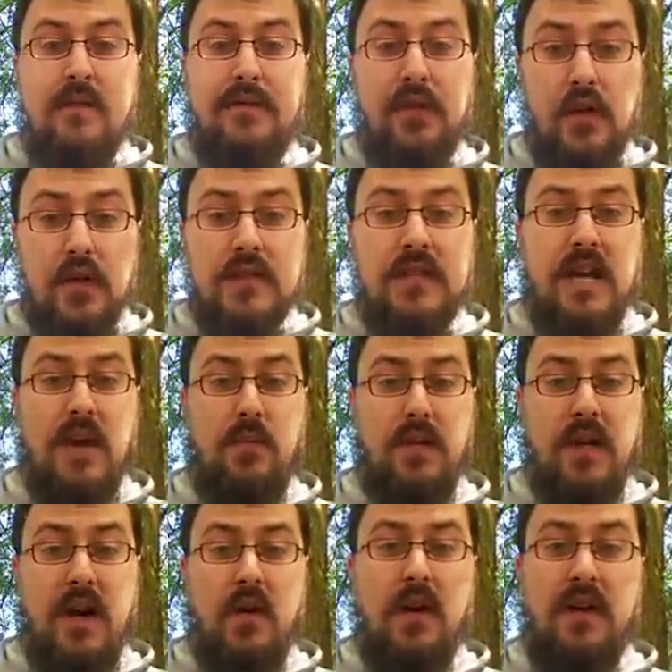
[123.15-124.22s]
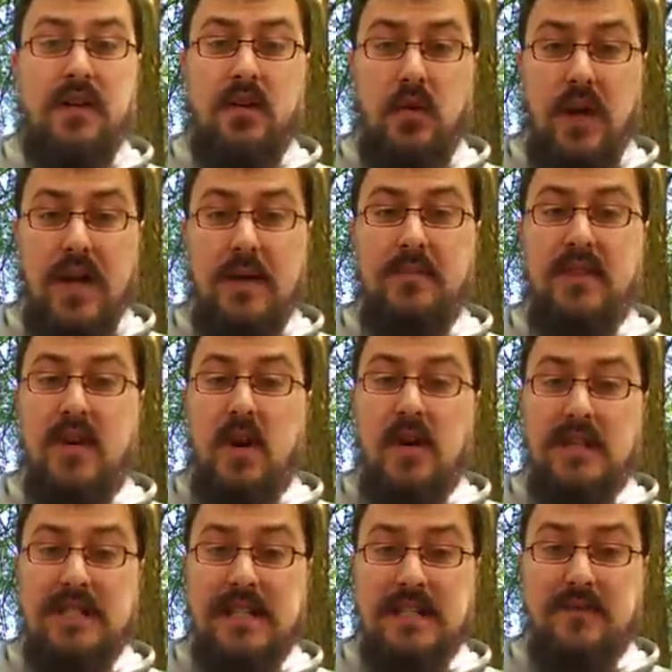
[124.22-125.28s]
First, I went out and grabbed the
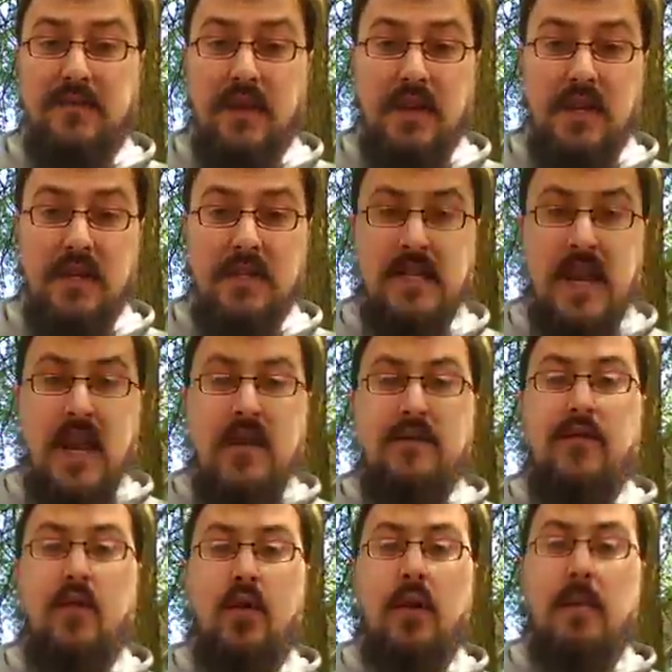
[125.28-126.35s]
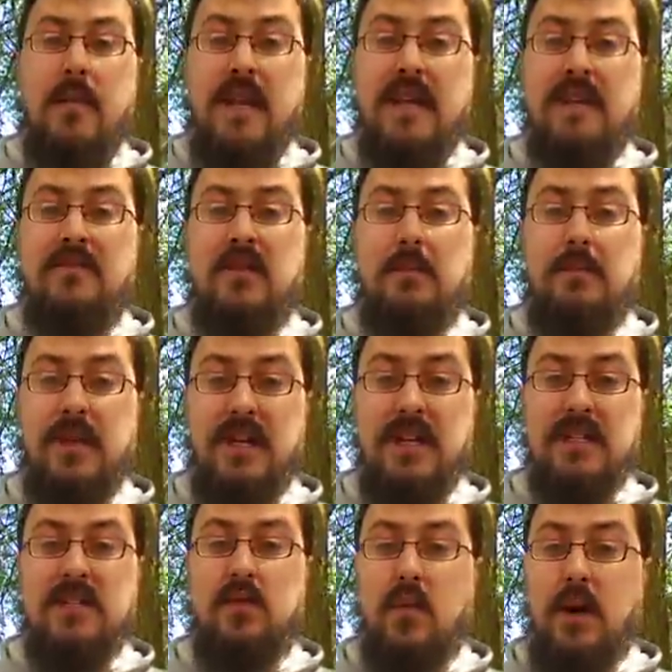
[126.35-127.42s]
RSS feeds for many of the
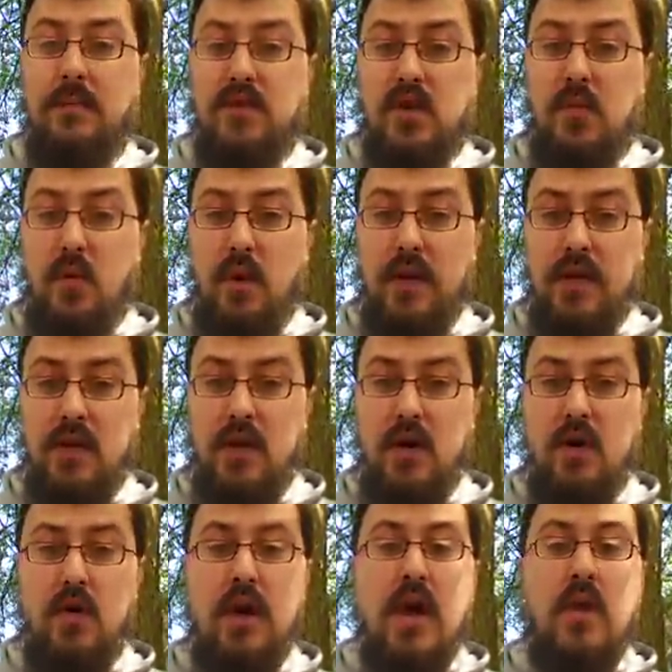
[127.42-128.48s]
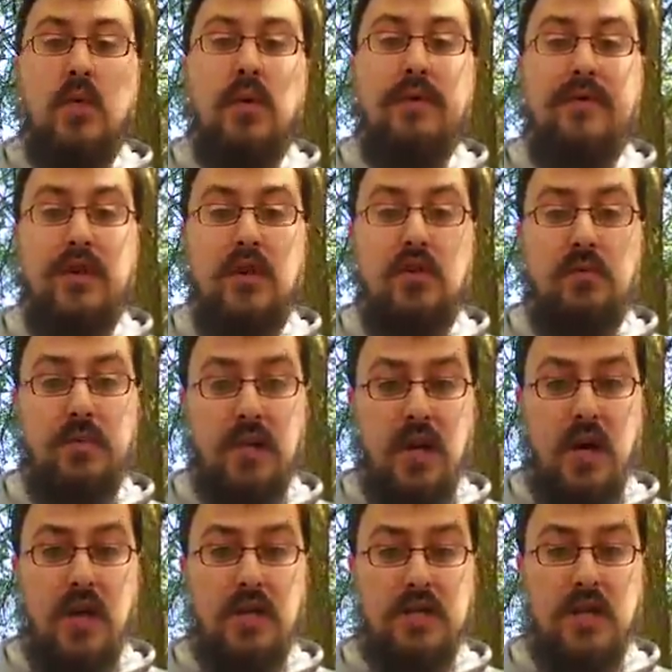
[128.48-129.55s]
biggest Web 2.0 review
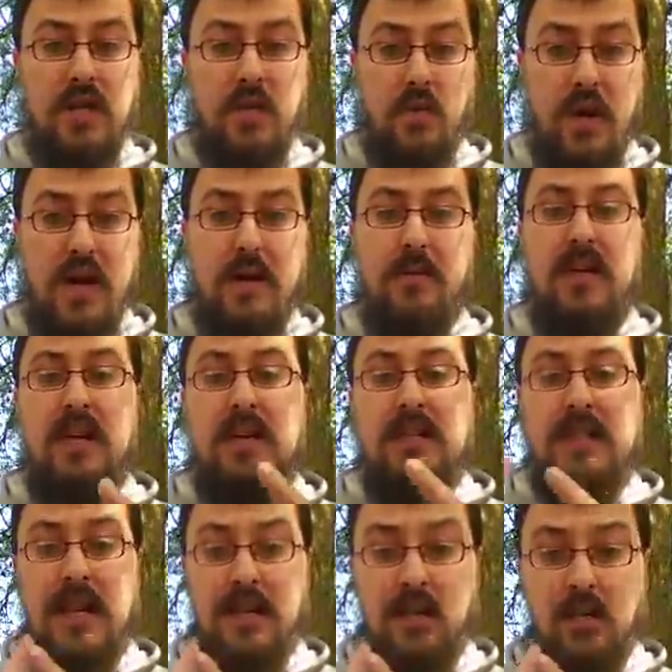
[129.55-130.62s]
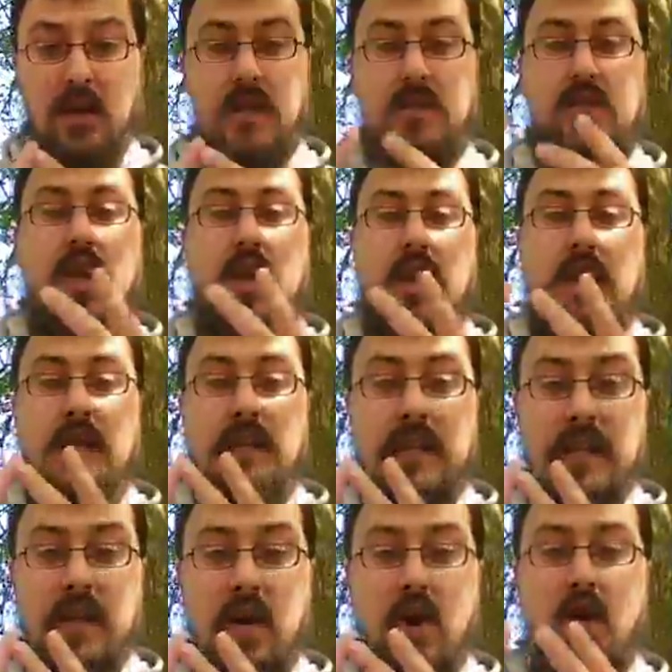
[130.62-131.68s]
blogs on the web. TechCrunch,
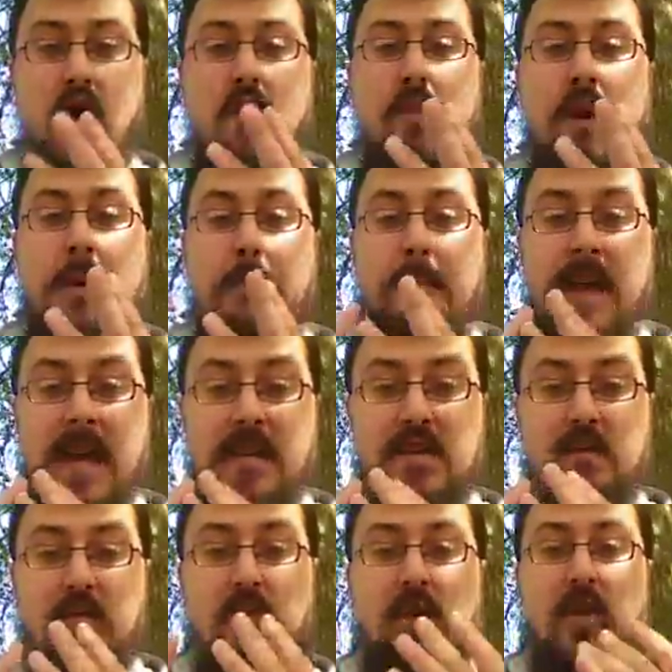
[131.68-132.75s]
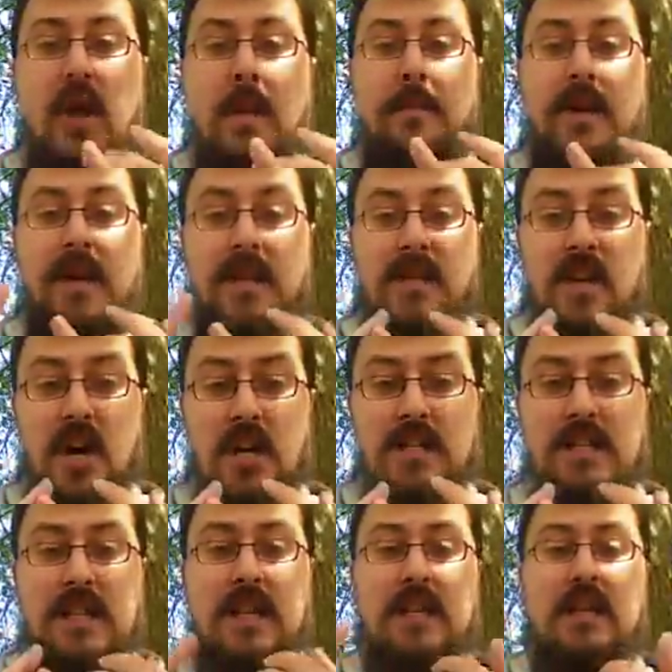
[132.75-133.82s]
GigaOM, Mashable, Paid
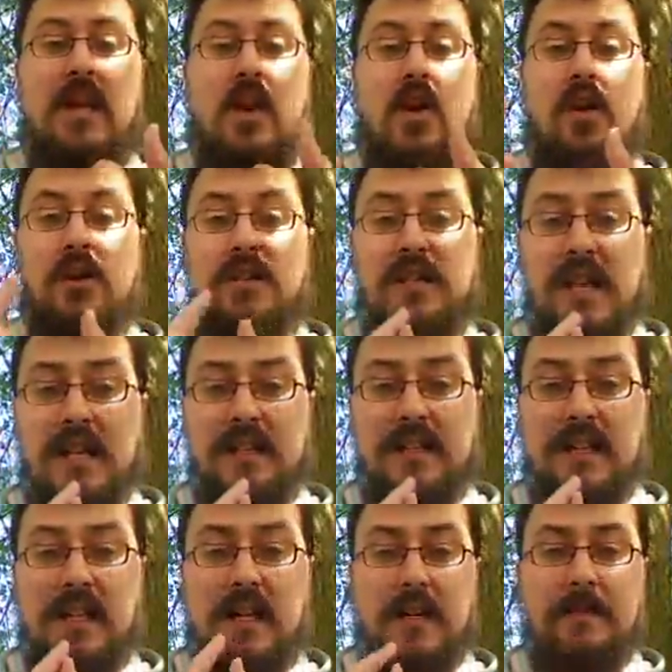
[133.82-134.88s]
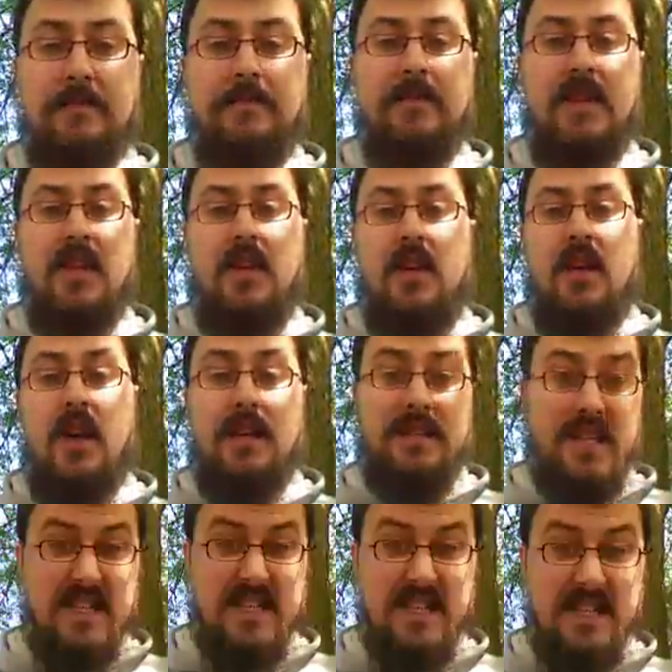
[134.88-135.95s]
Content, Ars Technica,
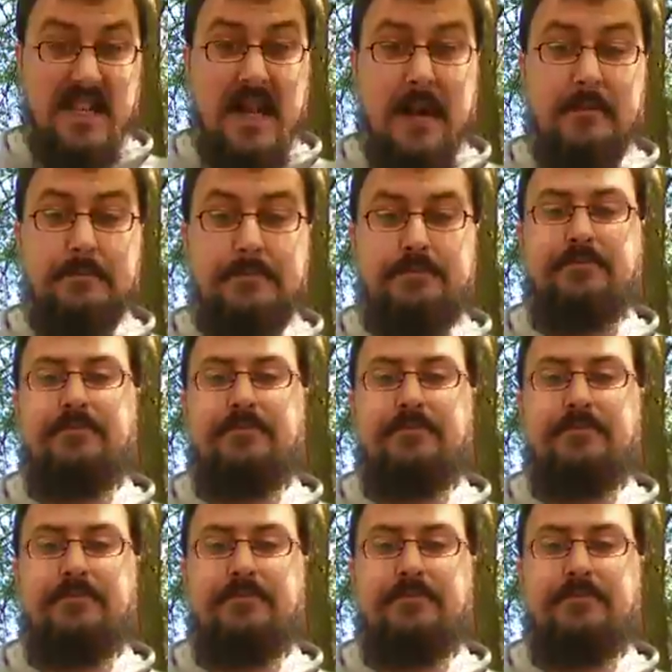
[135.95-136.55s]
sites like that.